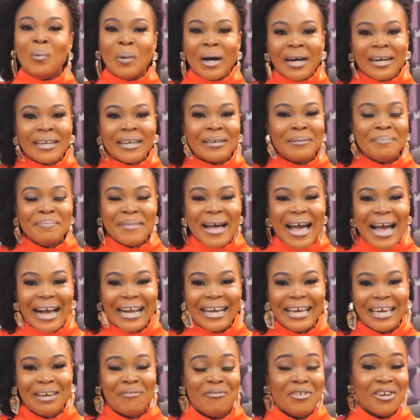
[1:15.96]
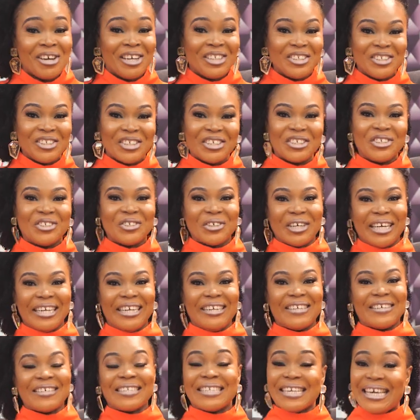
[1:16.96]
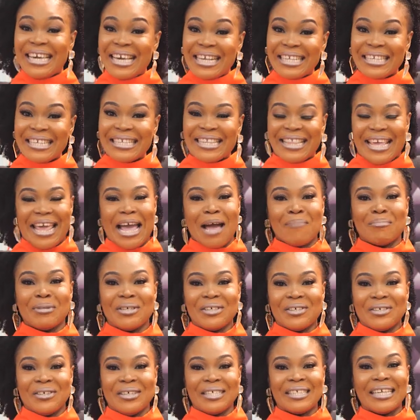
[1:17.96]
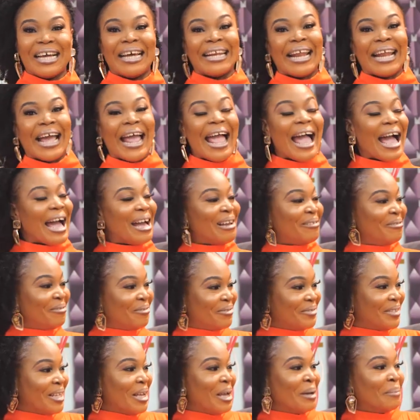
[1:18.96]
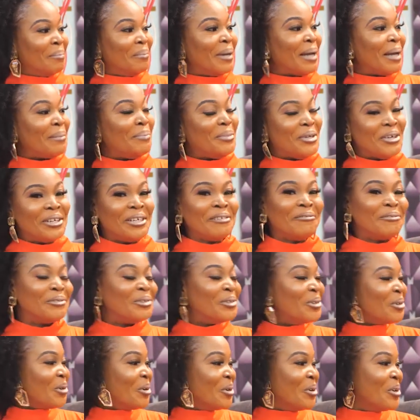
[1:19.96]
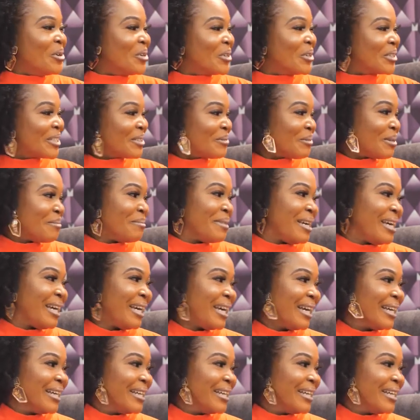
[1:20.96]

Welcome back. If you are just joining us, it's The Amazons, and I have my beautiful co-host with me,